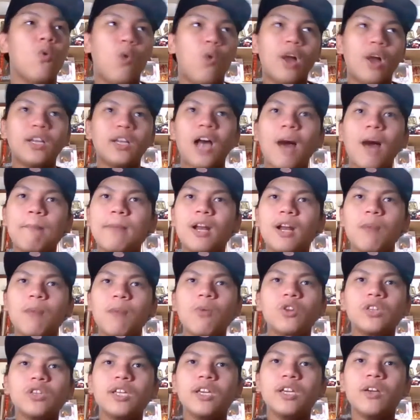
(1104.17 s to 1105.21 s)
What happened
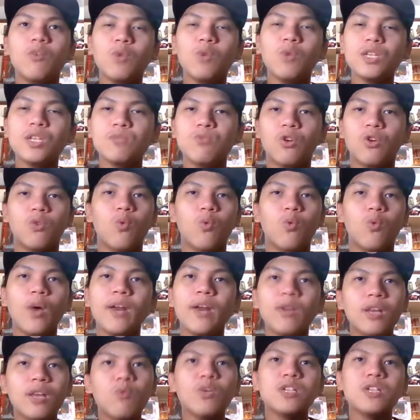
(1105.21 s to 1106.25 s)
about the Westbrook? Why
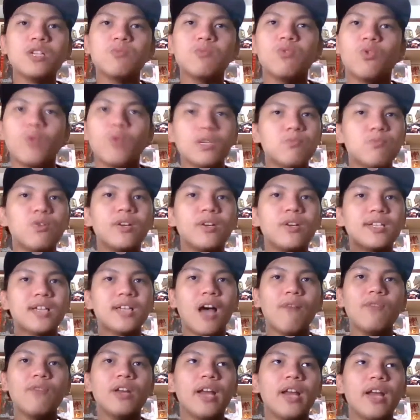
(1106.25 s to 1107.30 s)
the Westbrook? Westbrook is
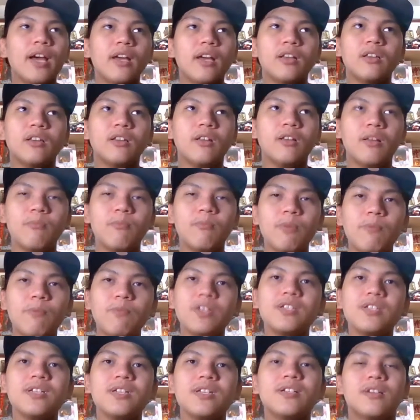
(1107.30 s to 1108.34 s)
having like an
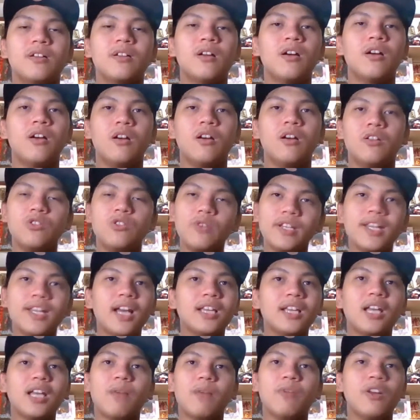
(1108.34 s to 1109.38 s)
MVP season during
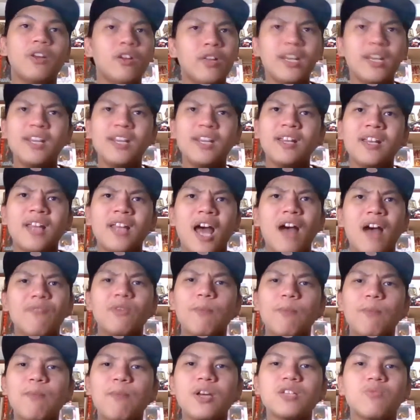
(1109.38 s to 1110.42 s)
that time, and he didn't have
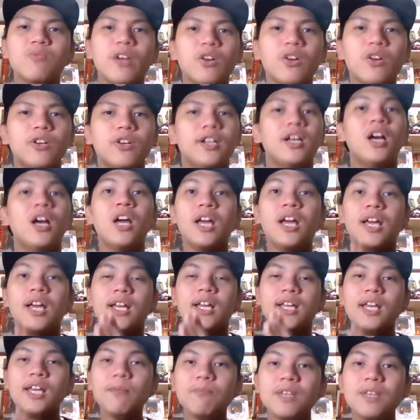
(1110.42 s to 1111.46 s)
the best record.
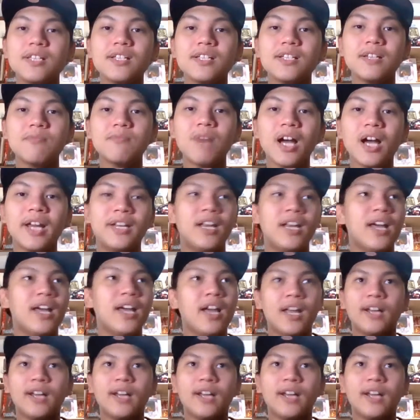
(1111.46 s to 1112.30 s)
Keep this in mind.